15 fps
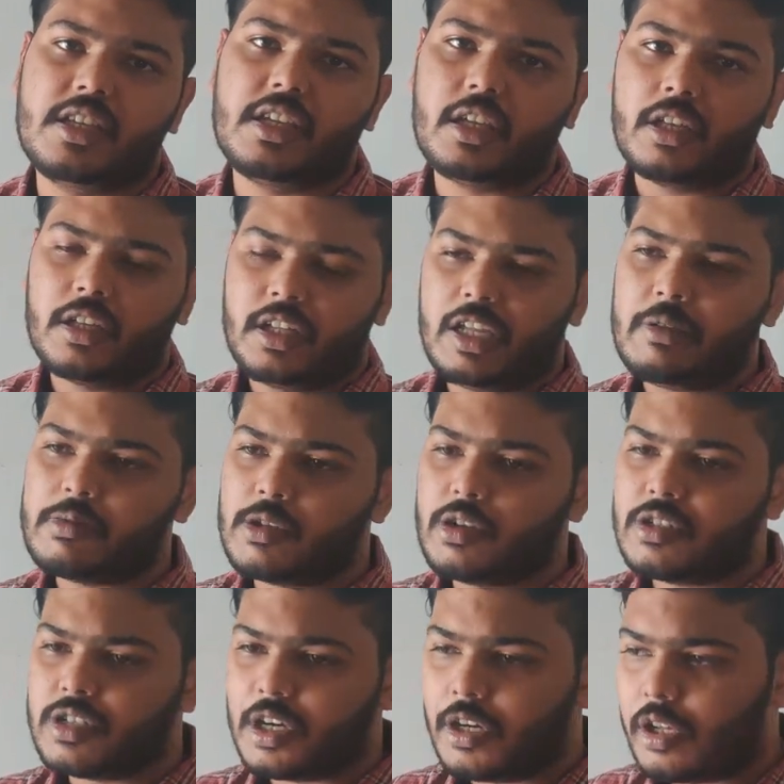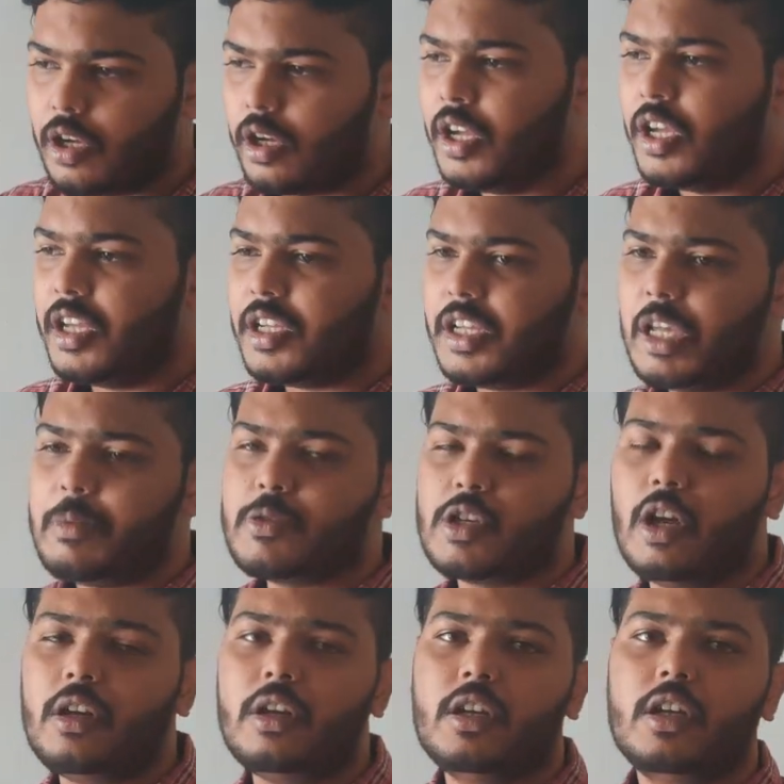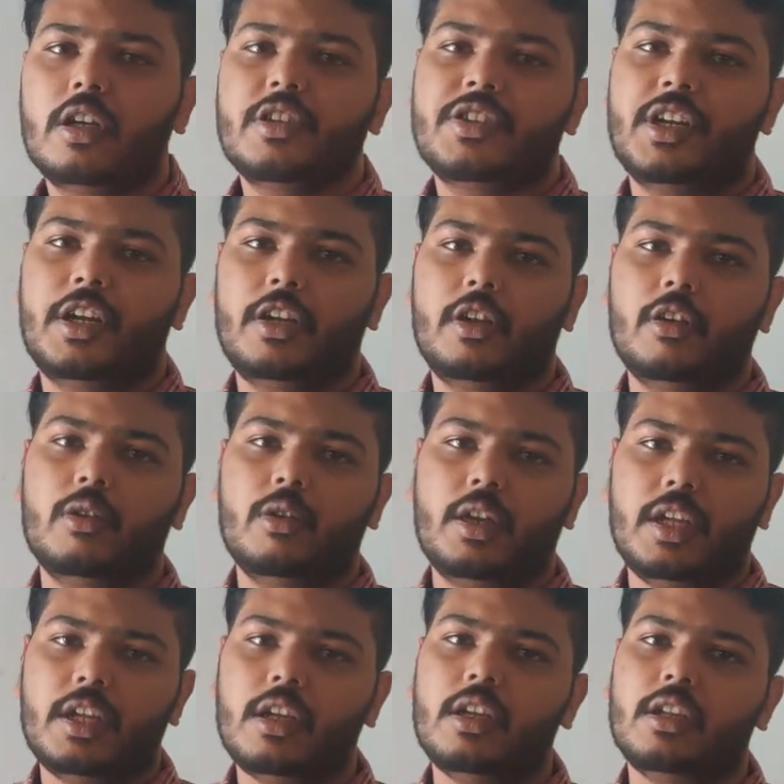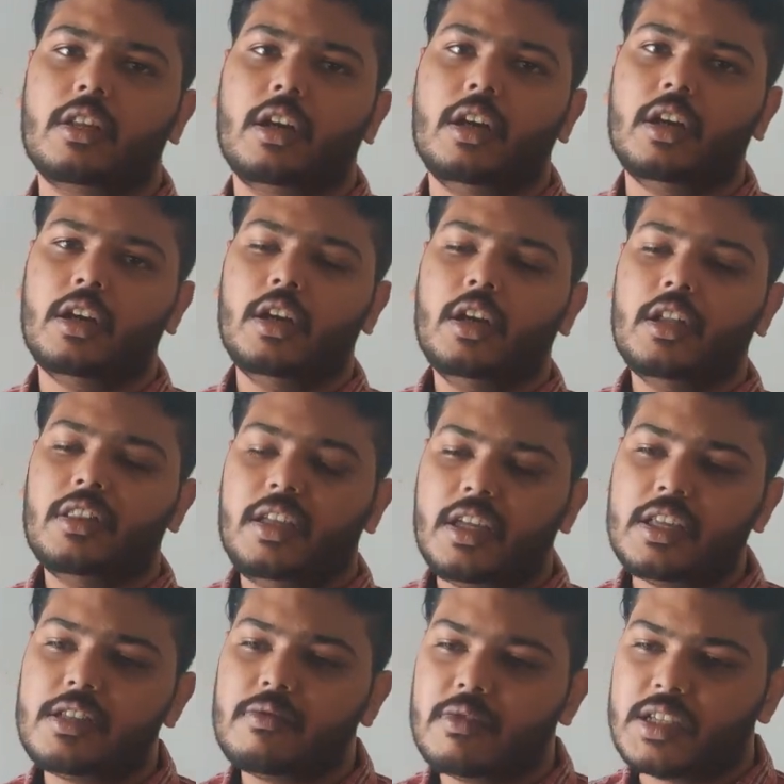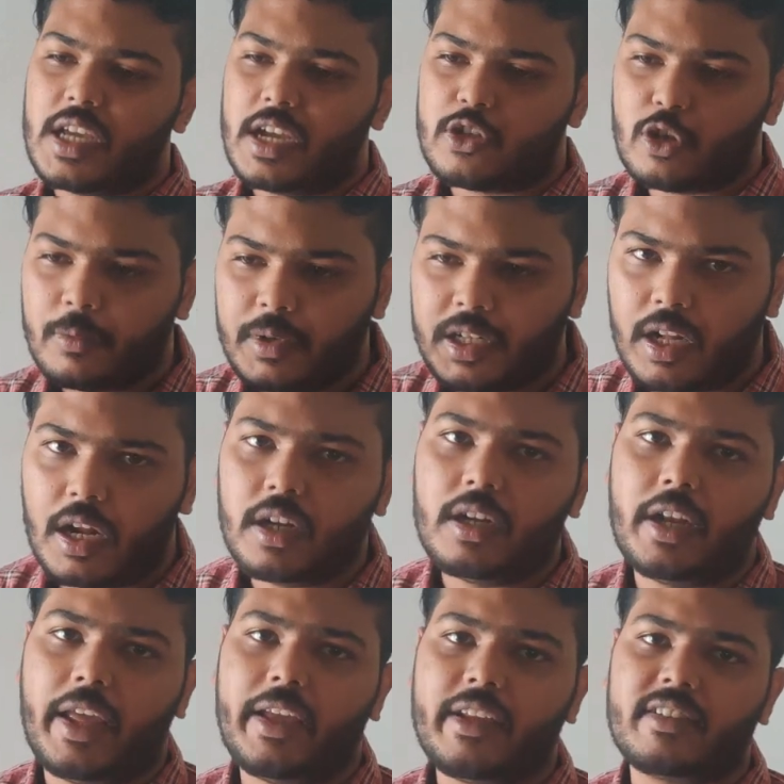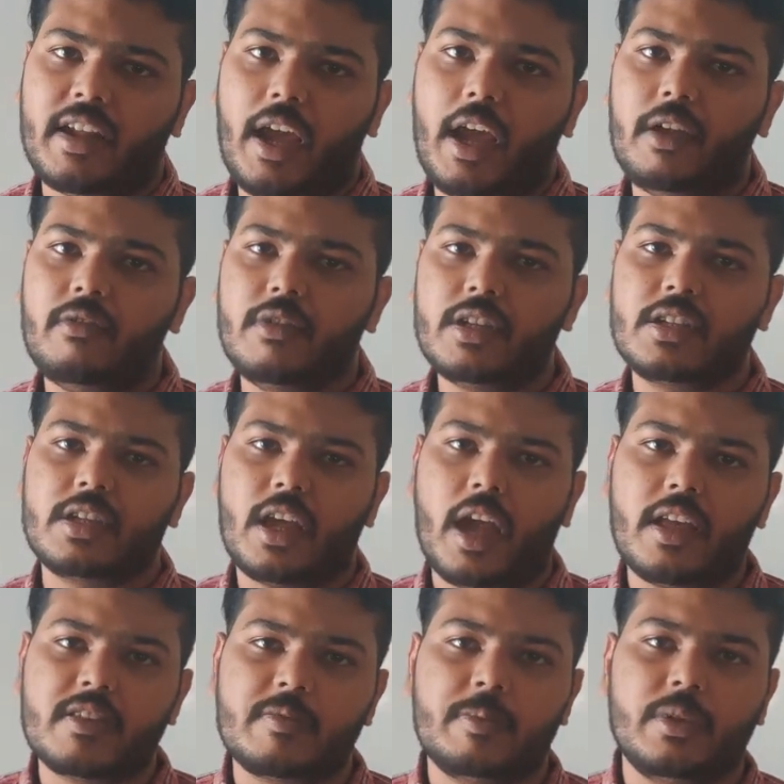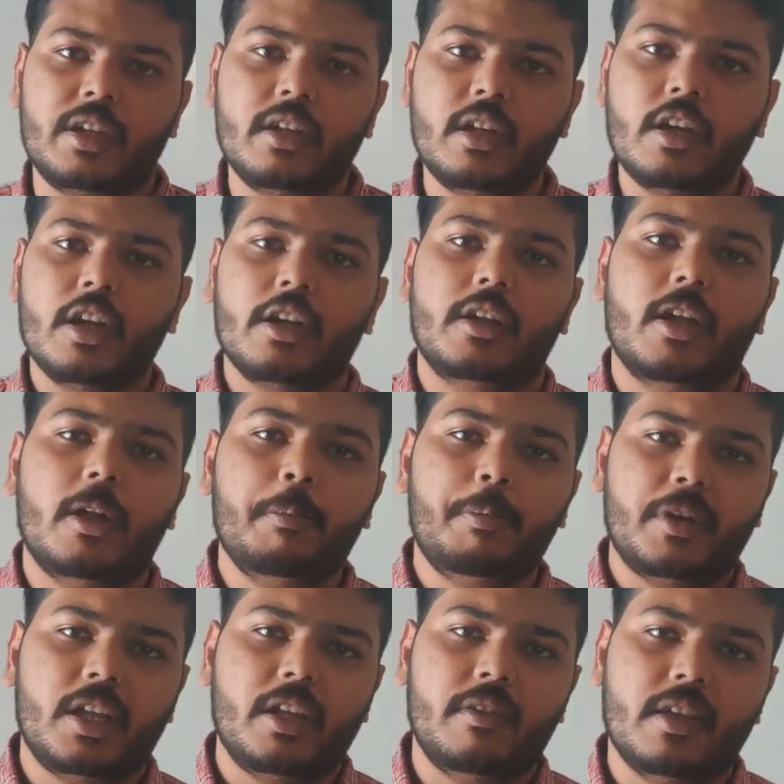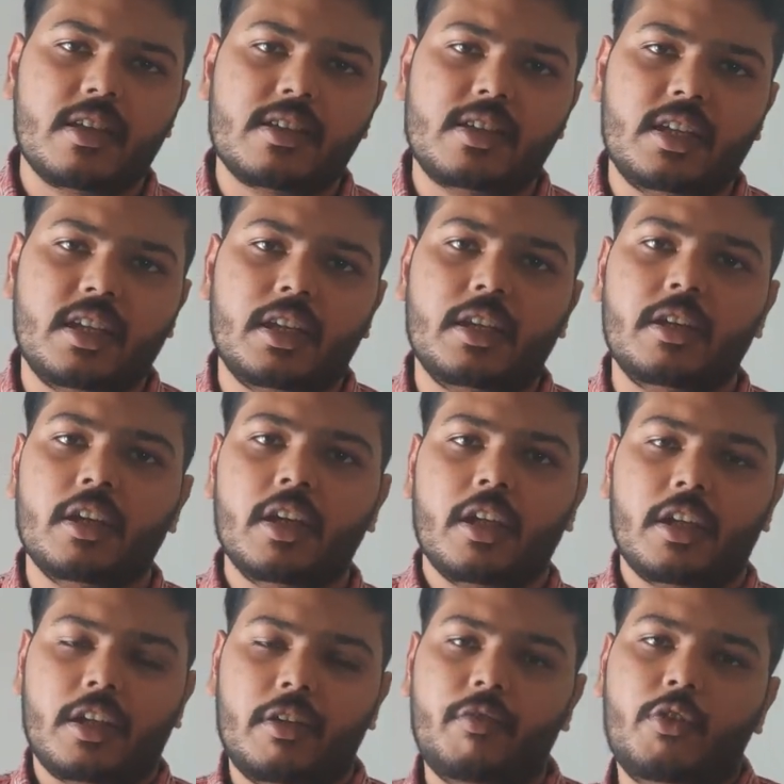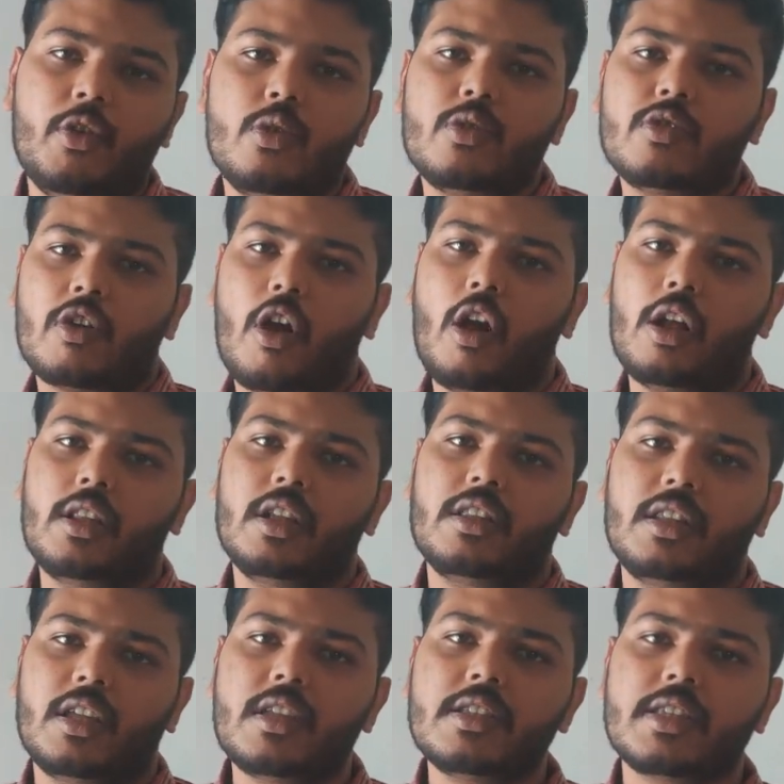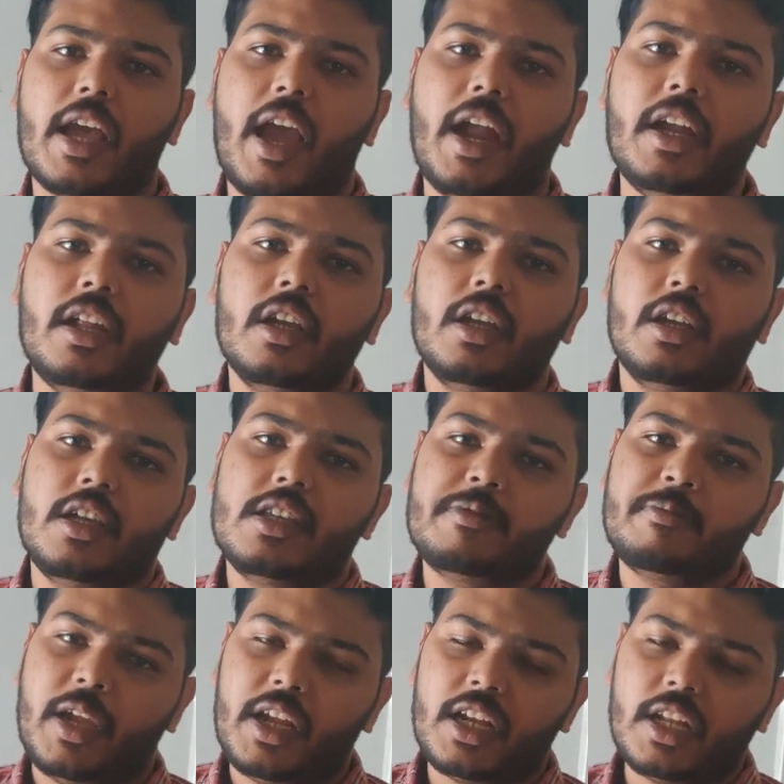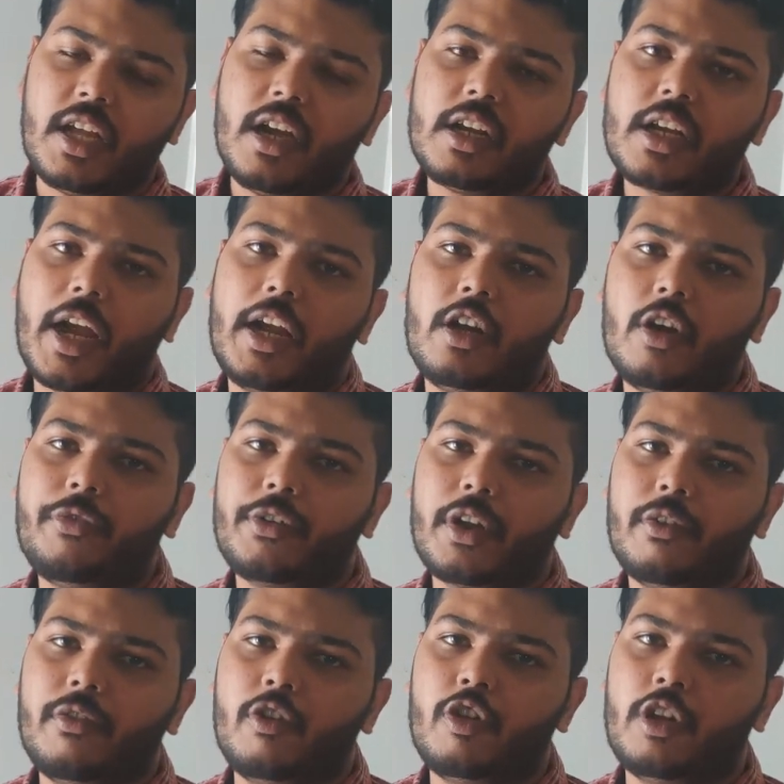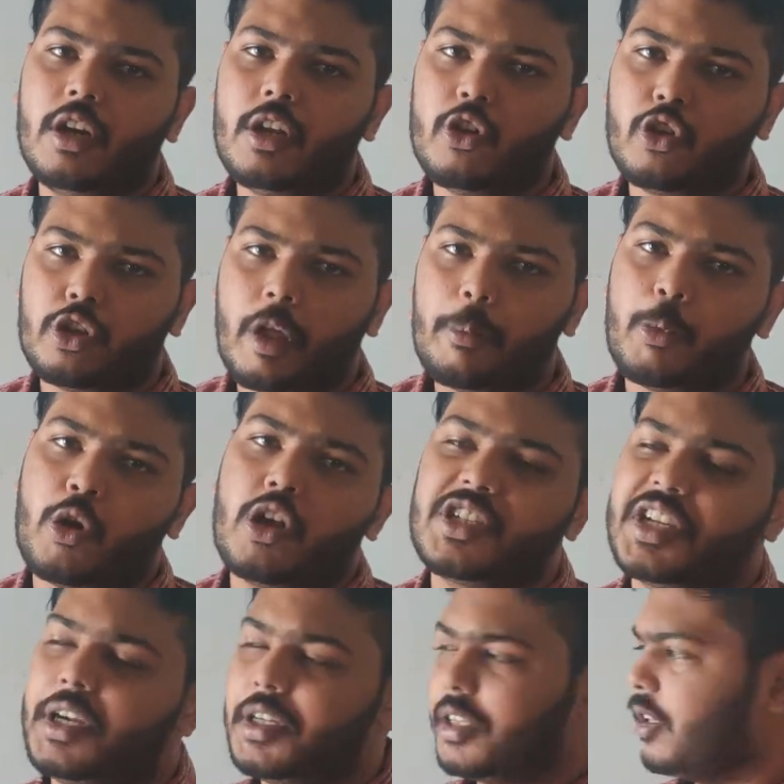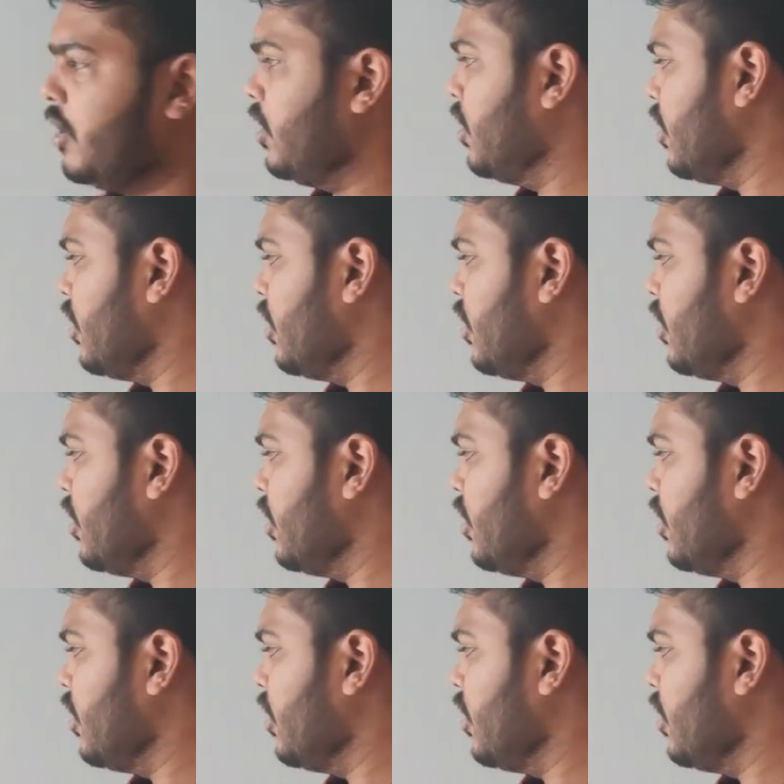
He keeps on scheduling the things which has to be done next and which has been done previously, reviews all the things, and is mainly a kind of reviewer to the project.